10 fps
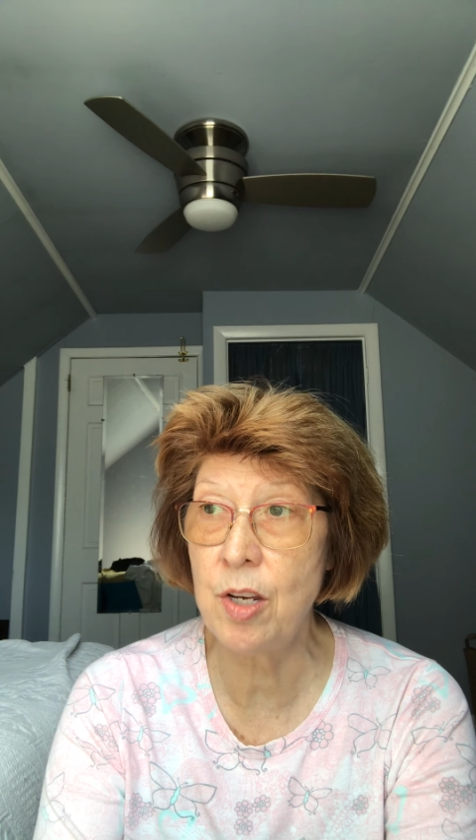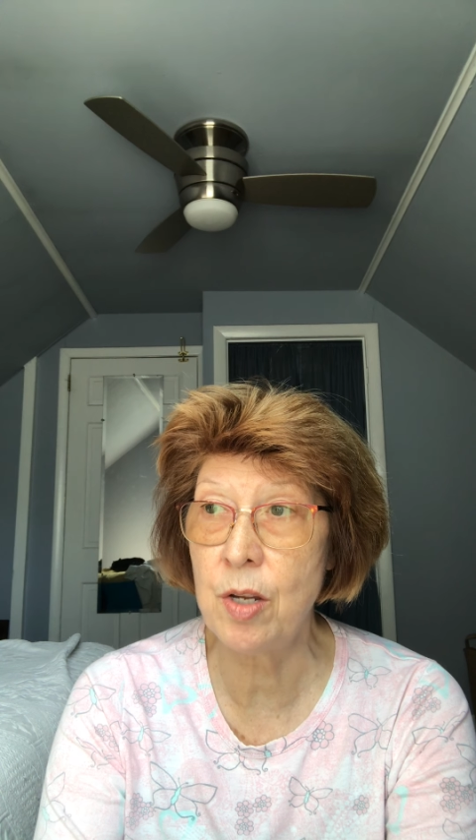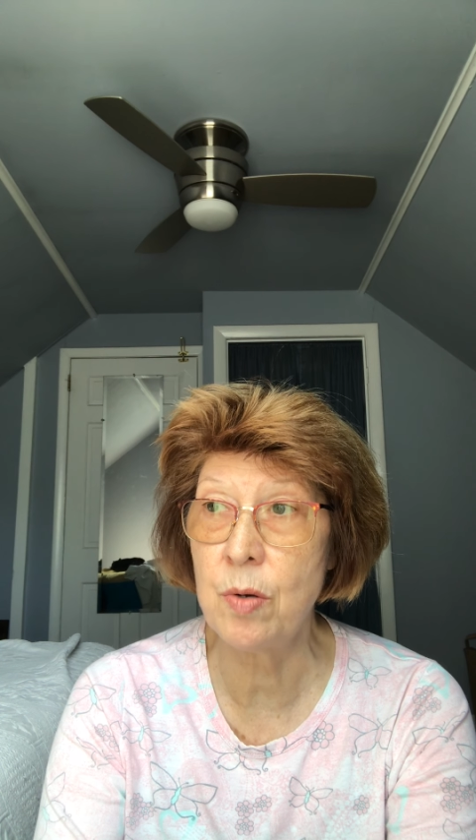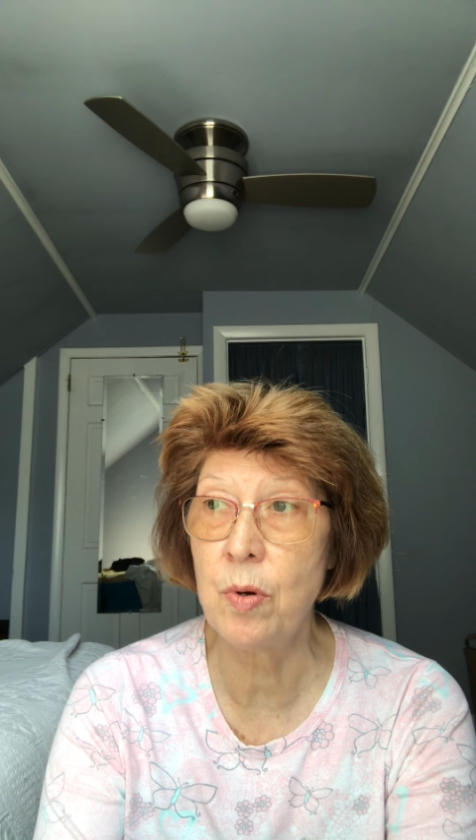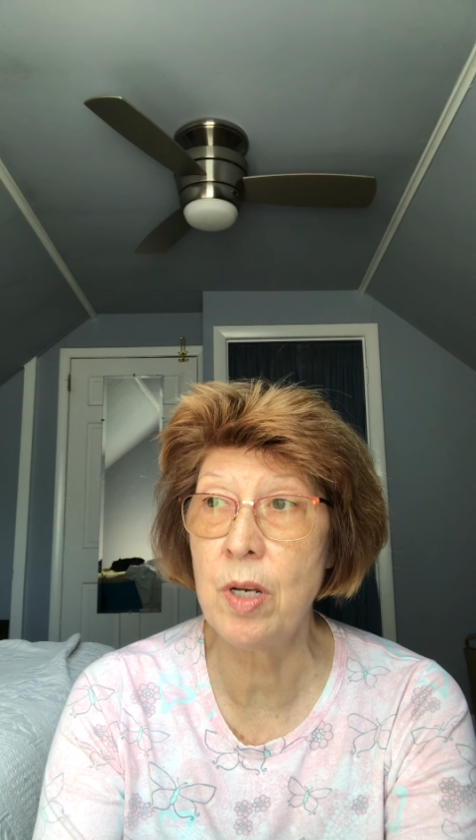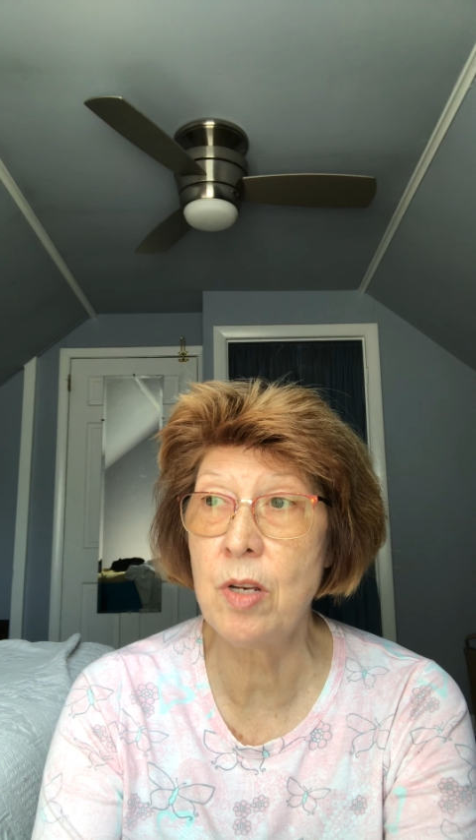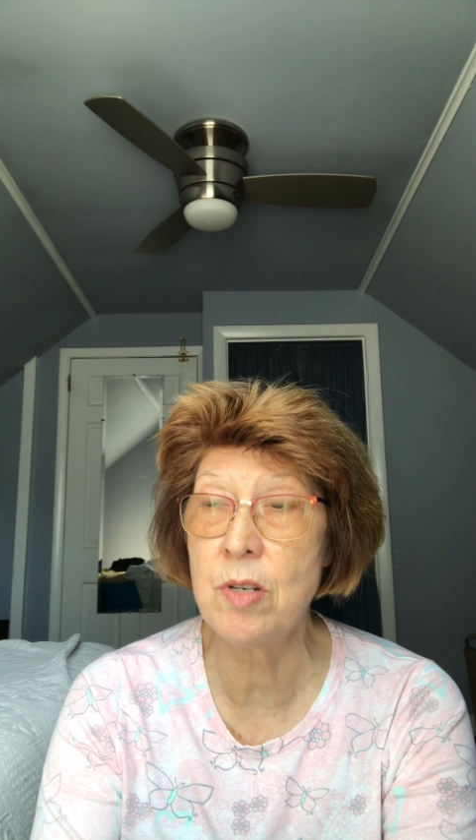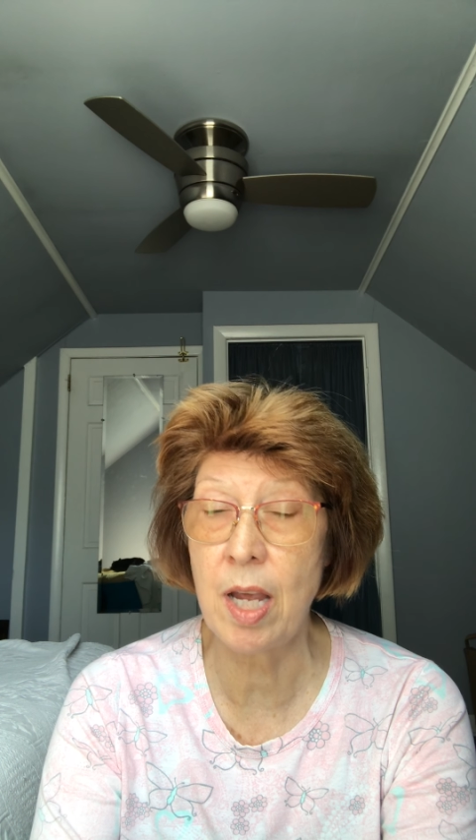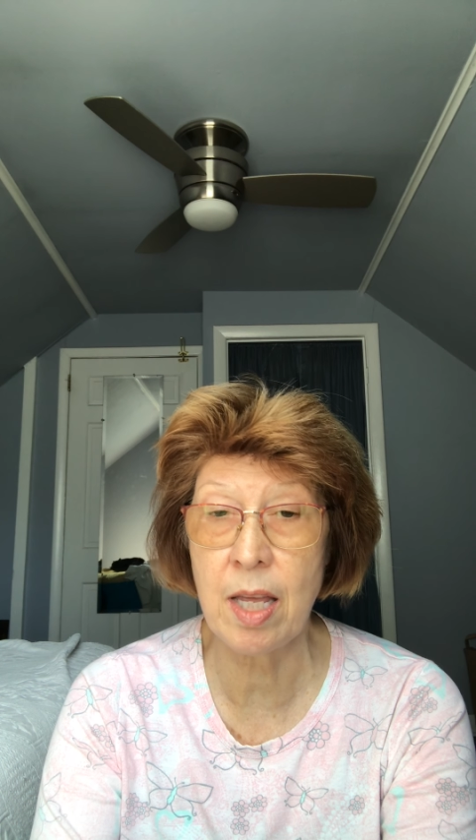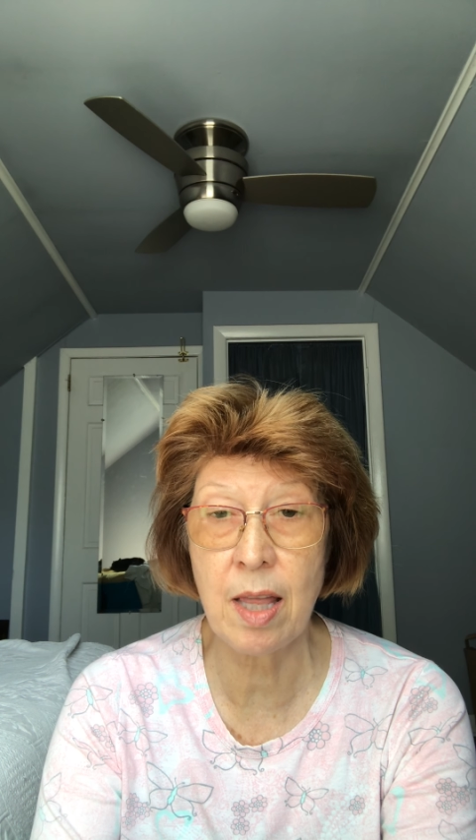you when you
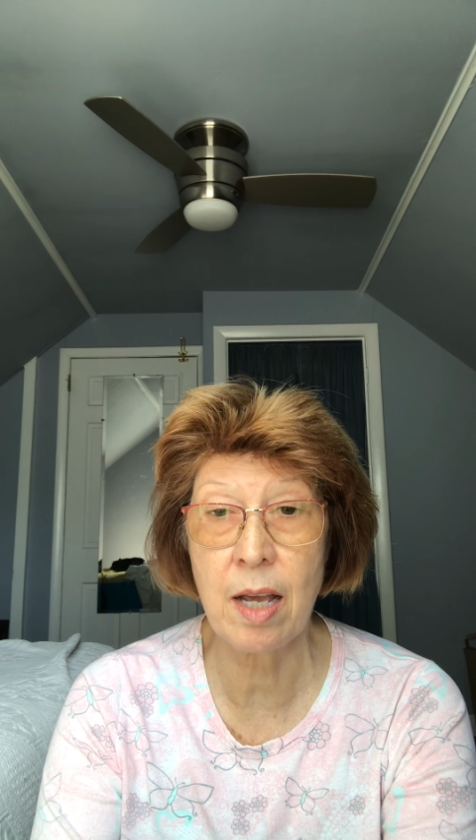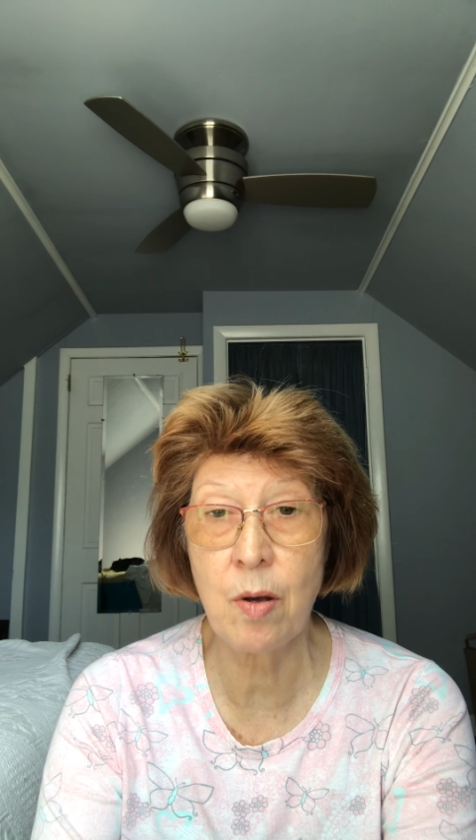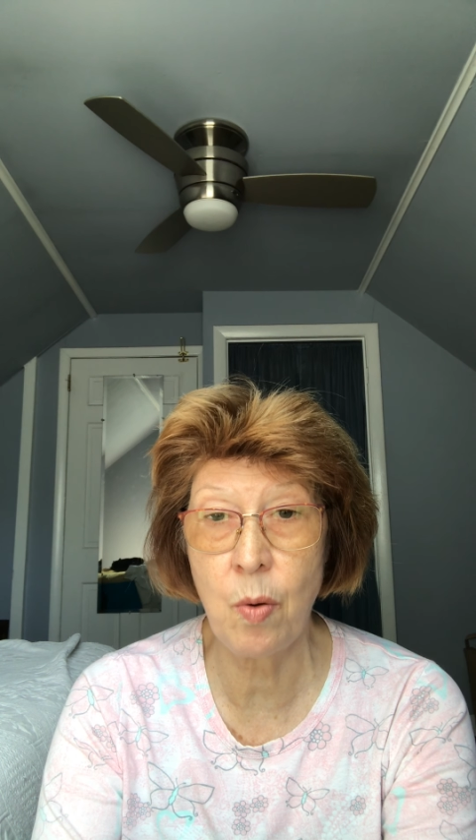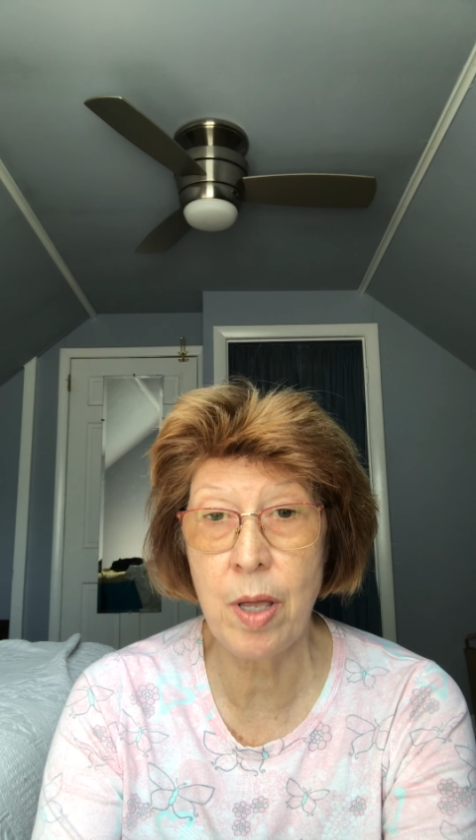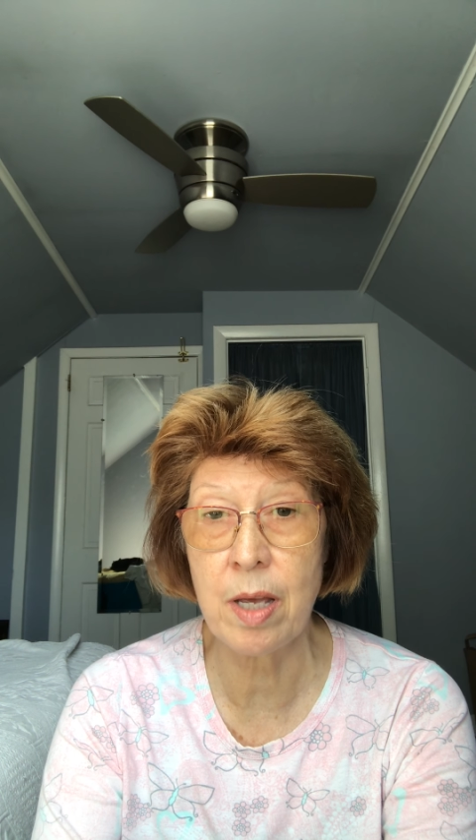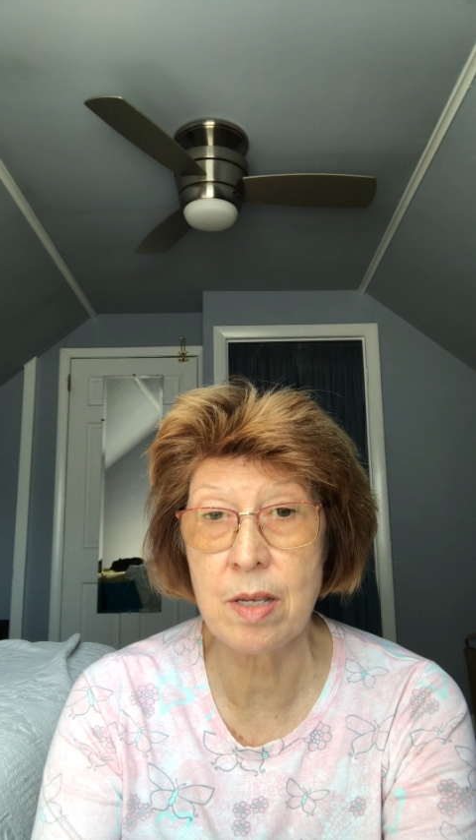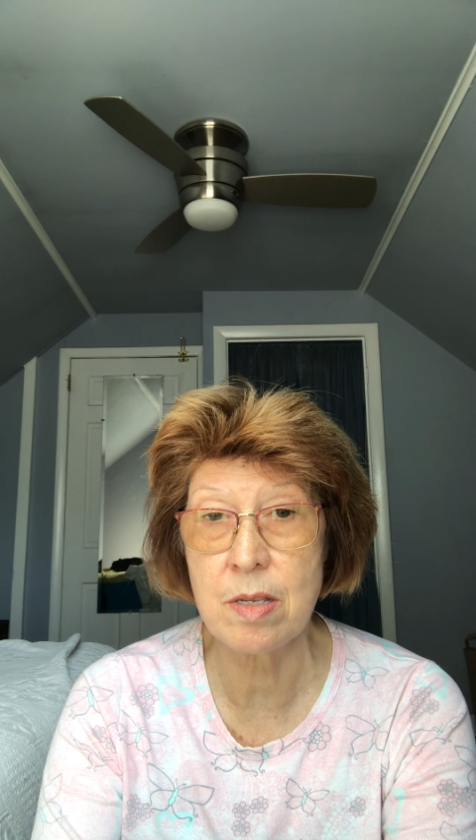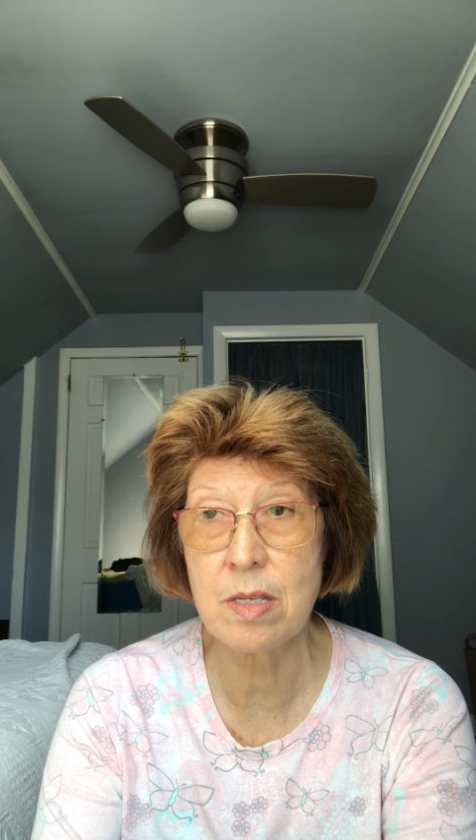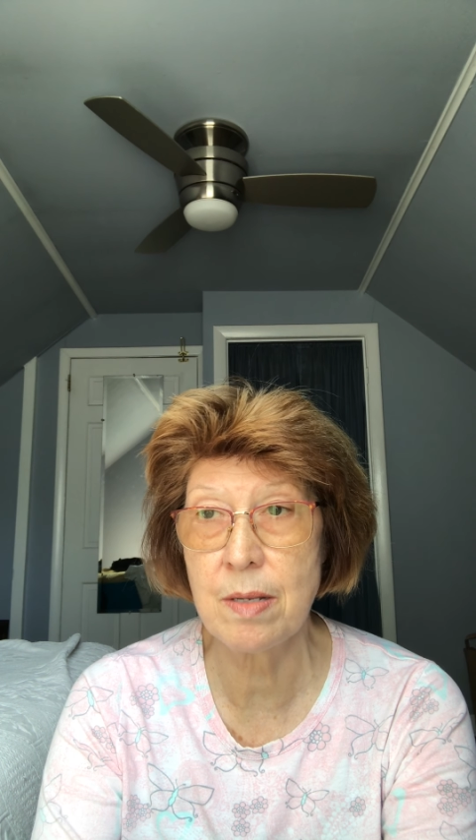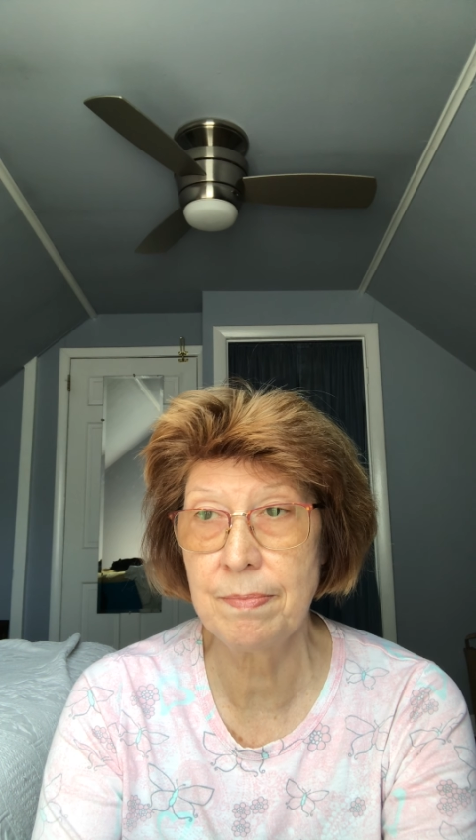take that
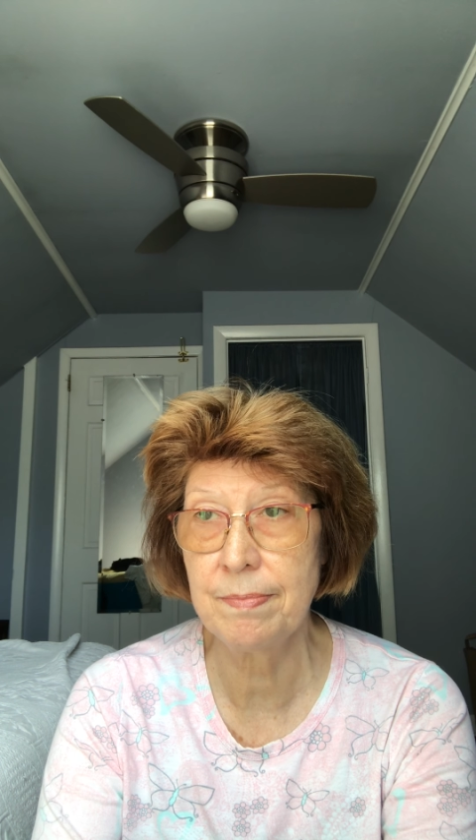quiz.